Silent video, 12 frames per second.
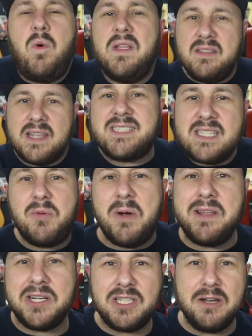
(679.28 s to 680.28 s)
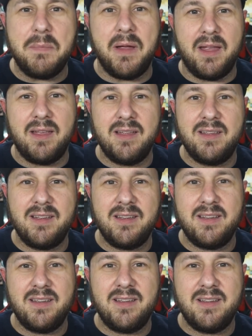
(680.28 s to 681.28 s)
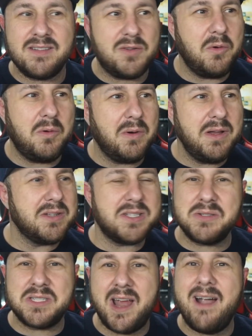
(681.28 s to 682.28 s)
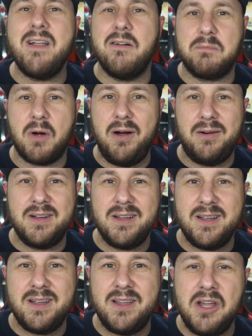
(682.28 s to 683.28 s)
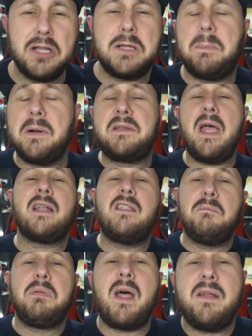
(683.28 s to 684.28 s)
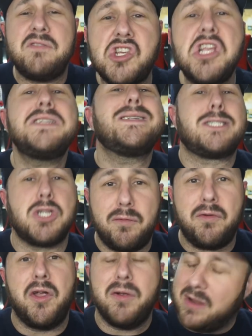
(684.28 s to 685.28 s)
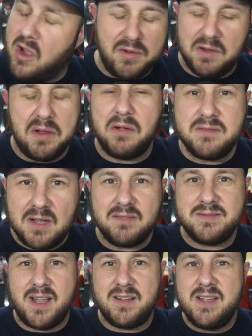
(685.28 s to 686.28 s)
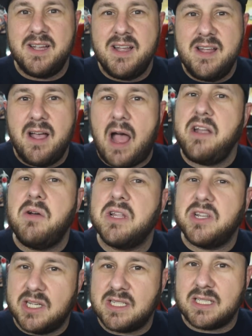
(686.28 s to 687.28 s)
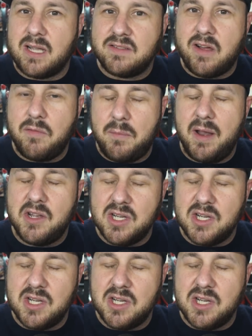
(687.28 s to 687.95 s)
This is where they should be. So what are you so scared of, bro? You get the protective blood of Jesus over you. No, you don't. No, no. I know that Jesus loves everybody.